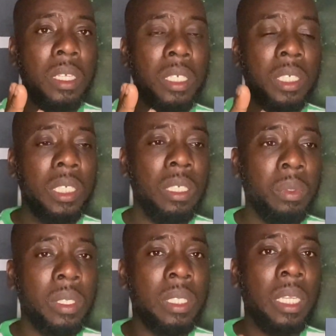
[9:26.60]
she
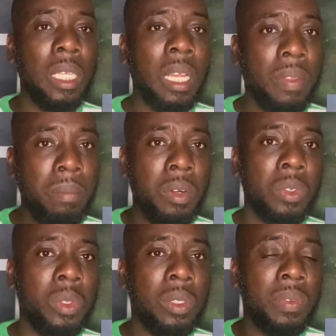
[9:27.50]
was the leader of the
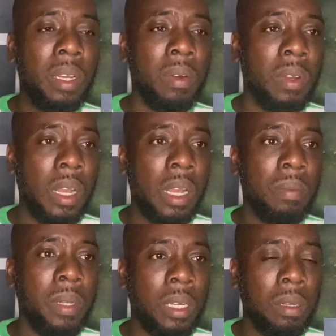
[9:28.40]
Maroons for
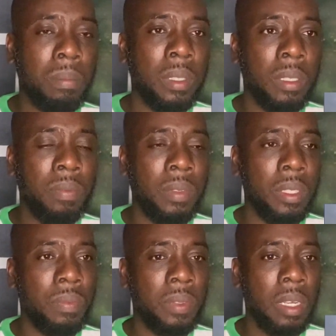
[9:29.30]
a
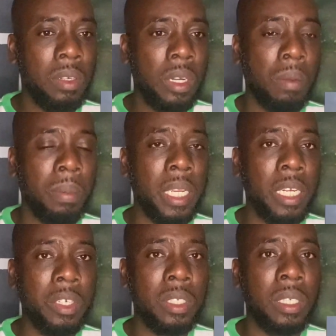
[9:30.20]
couple of
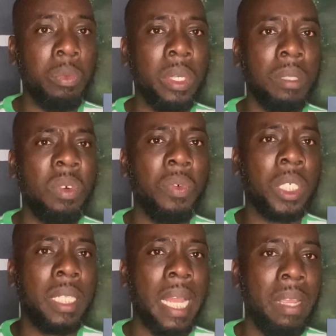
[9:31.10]
years, before she
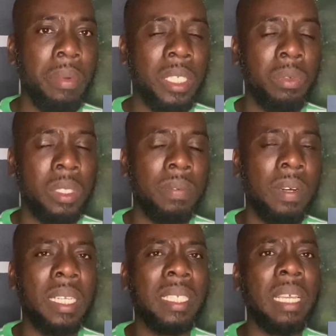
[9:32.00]
died, when she was
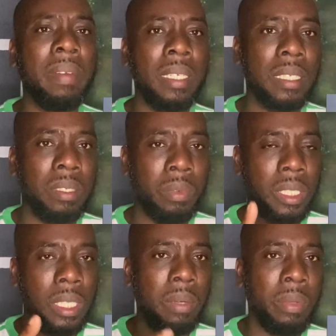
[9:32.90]
47,
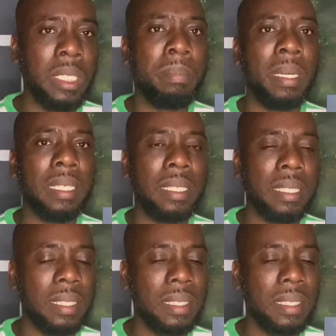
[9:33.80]
when she passed.